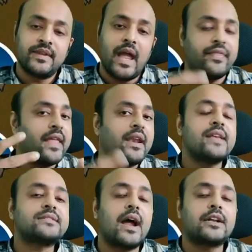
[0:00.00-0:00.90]
and then I
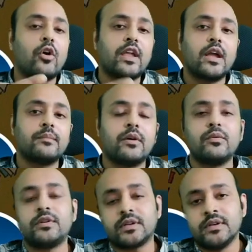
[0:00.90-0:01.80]
start talking
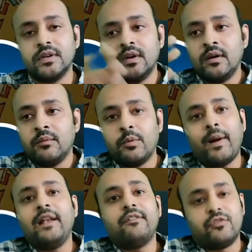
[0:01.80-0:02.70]
about
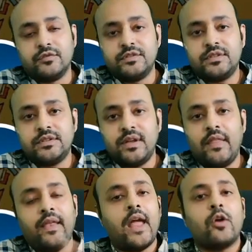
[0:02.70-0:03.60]
mobile phones
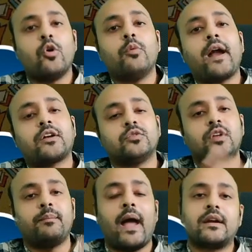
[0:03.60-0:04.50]
and then I go back to the
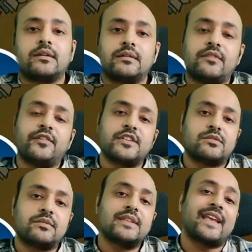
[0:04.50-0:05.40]
Mac,
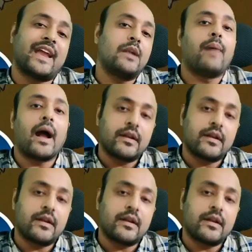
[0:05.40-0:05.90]
the second Mac,